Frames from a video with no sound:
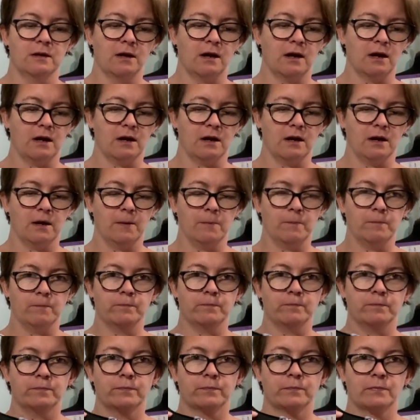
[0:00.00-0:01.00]

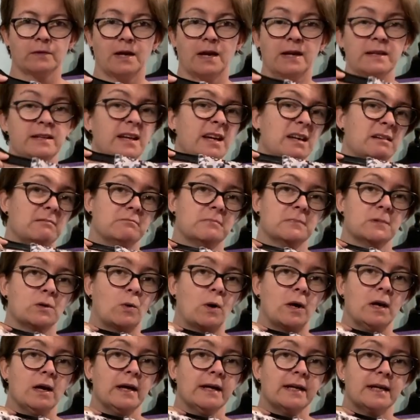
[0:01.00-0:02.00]
Um, and yeah,
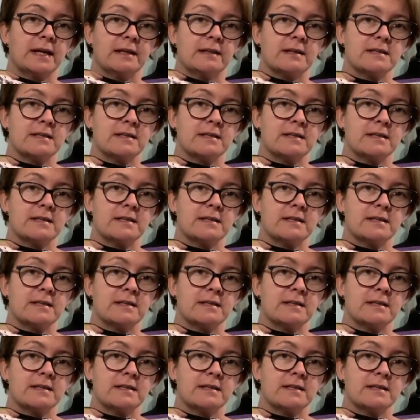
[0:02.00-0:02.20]
quite like it.